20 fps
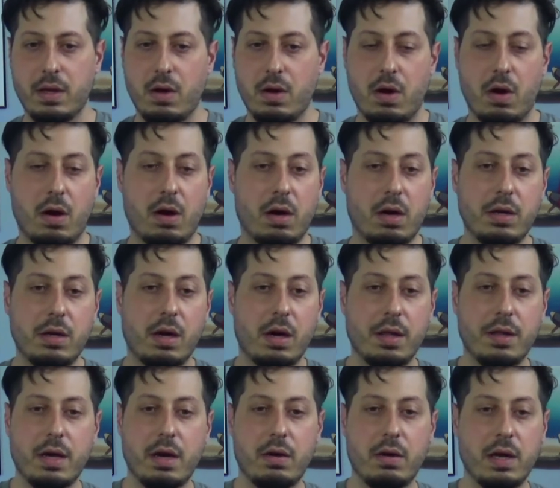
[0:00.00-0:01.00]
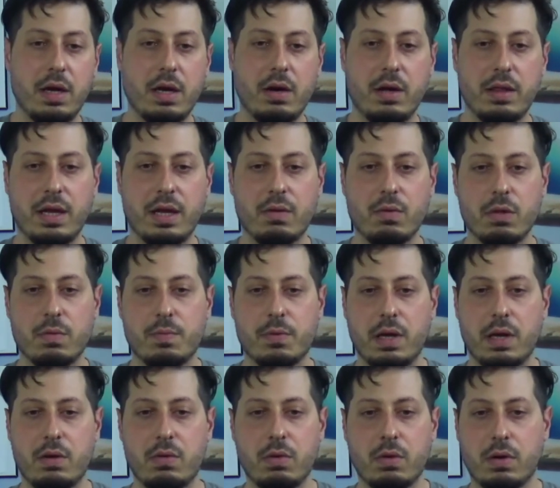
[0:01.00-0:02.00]
All in all, though, you know, I think it was
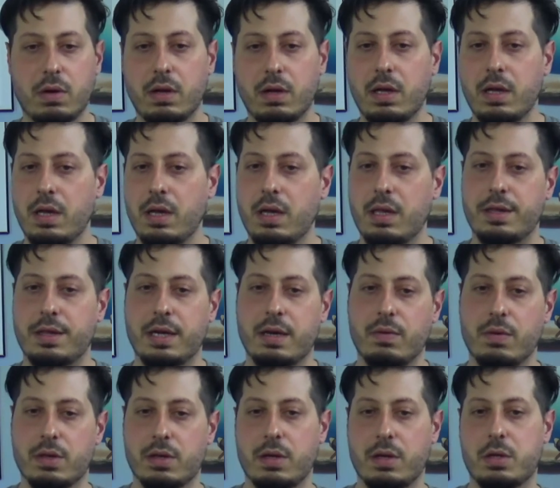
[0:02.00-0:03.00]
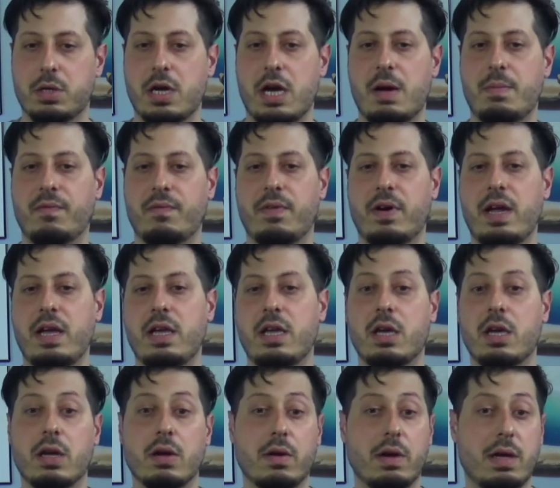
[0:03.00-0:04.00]
pretty cool. I think it was a good job. I'm very
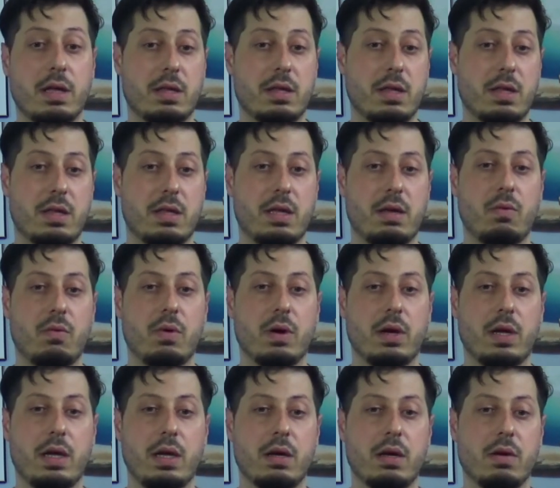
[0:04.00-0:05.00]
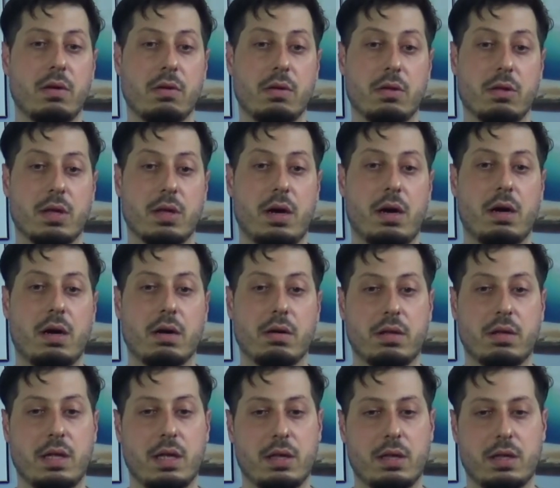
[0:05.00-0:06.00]
curious to see where he goes
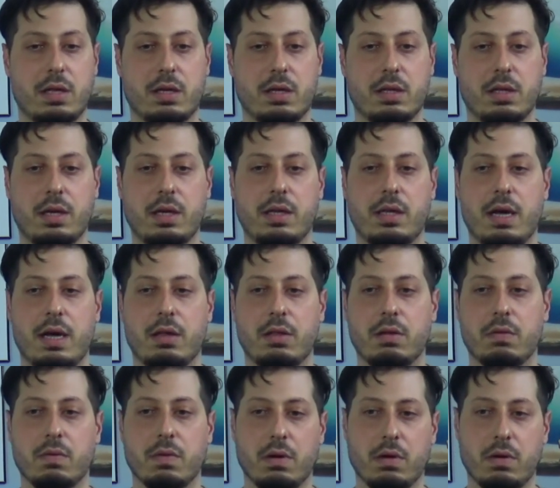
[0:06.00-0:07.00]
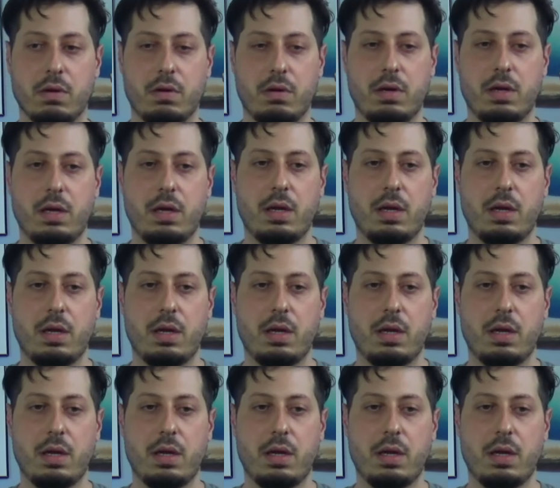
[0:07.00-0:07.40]
artistically down the road,